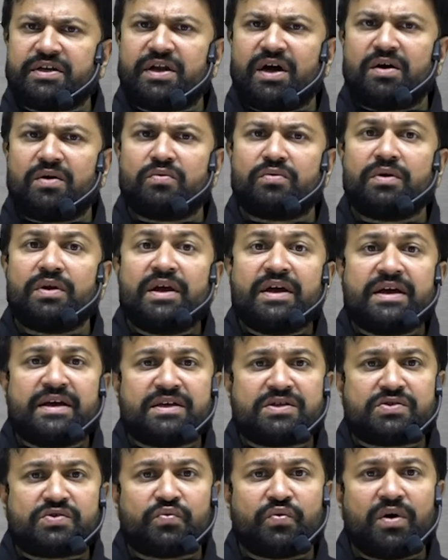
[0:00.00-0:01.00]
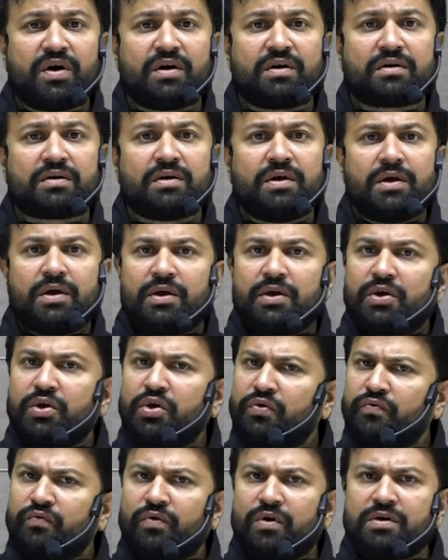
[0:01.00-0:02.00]
down his work, he
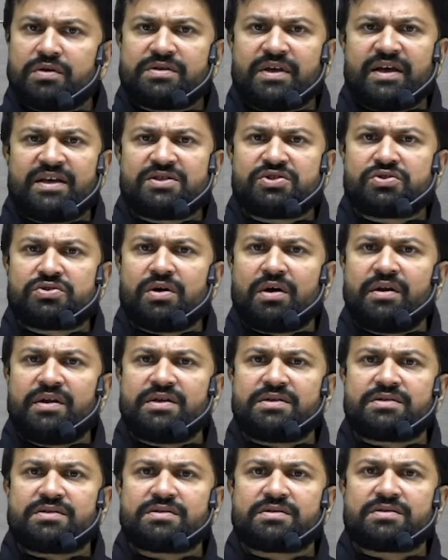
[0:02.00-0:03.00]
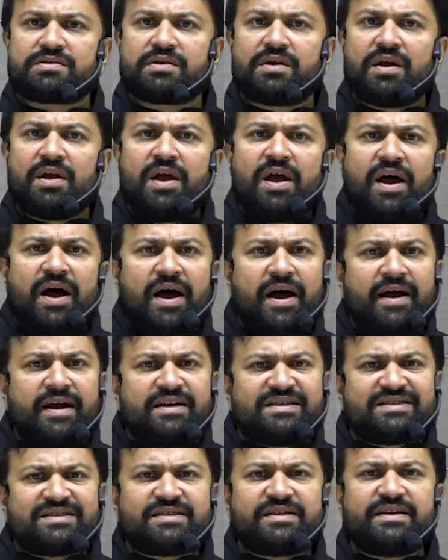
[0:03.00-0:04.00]
was astonished
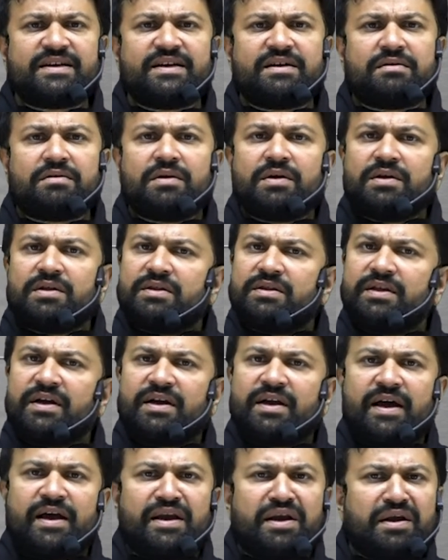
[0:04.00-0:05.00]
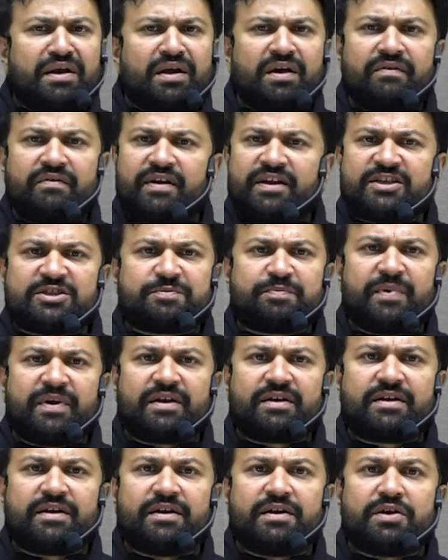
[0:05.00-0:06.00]
and said that I never
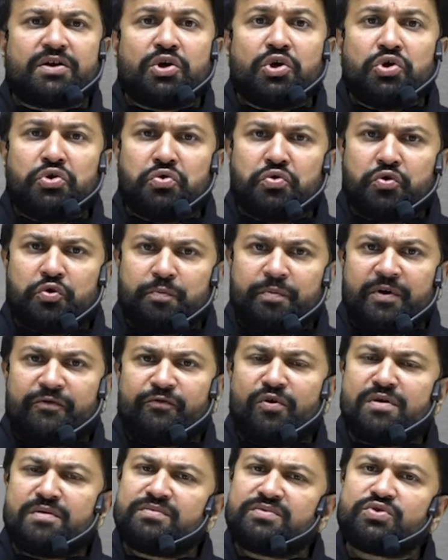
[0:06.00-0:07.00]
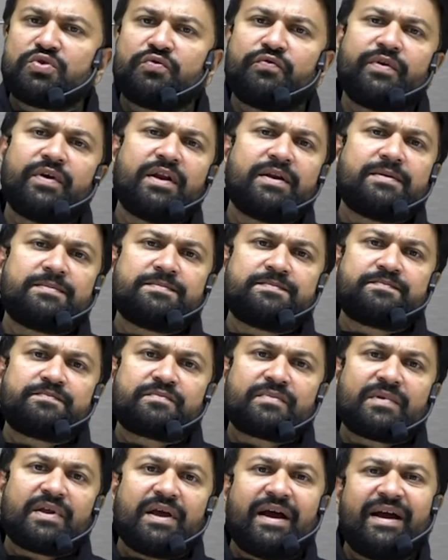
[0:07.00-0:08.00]
expected you to perform so well.
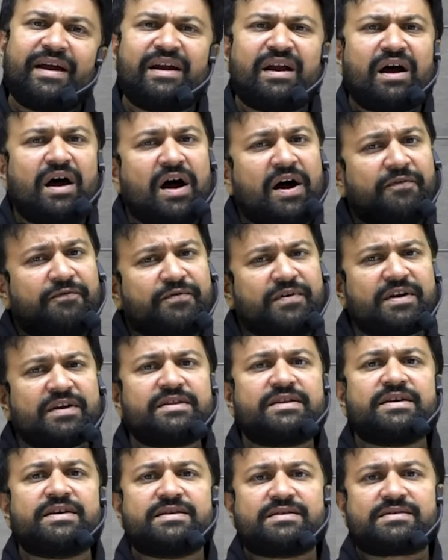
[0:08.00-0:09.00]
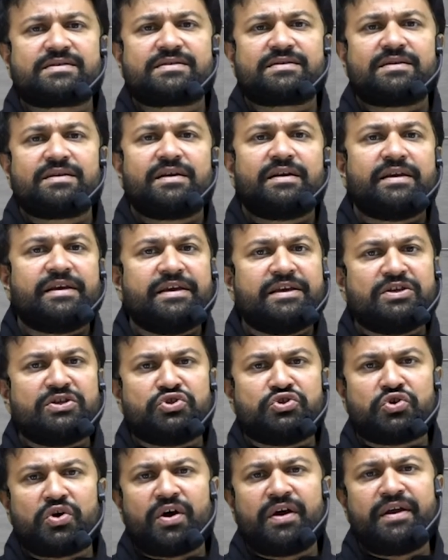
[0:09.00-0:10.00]
And after this, he
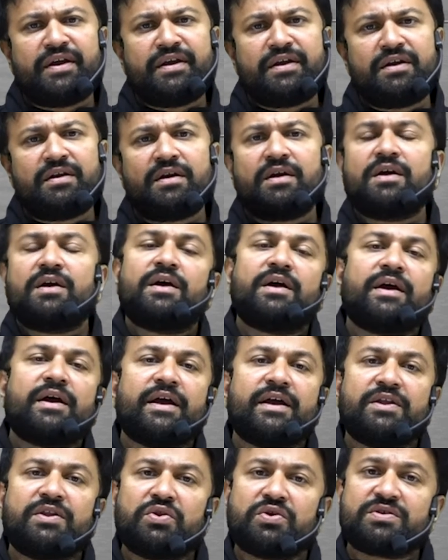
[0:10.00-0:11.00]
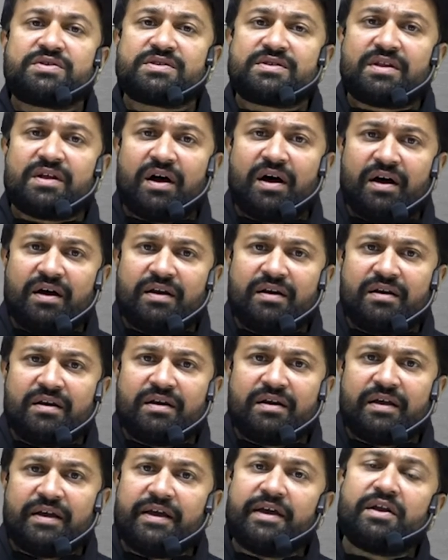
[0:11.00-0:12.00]
joined Hindustan
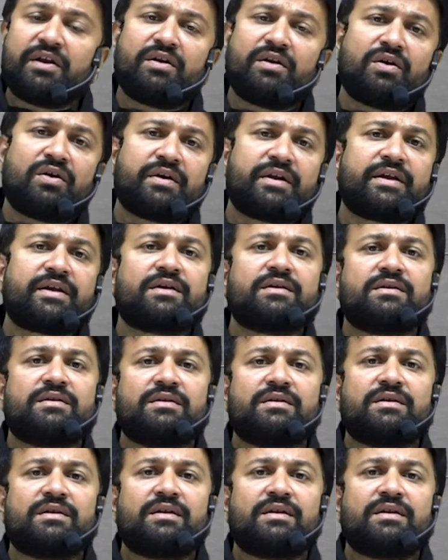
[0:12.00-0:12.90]
Aeronautical